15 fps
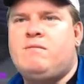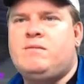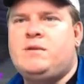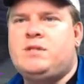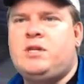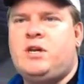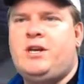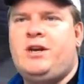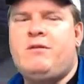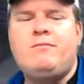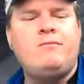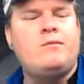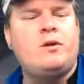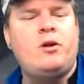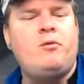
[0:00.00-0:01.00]
That's all you do.
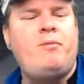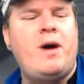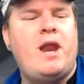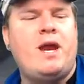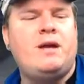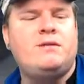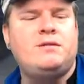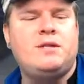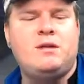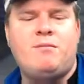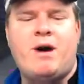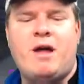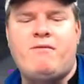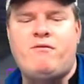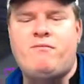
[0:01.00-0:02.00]
A little penny to the
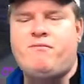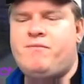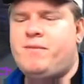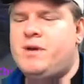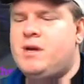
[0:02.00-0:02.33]
bottom of him.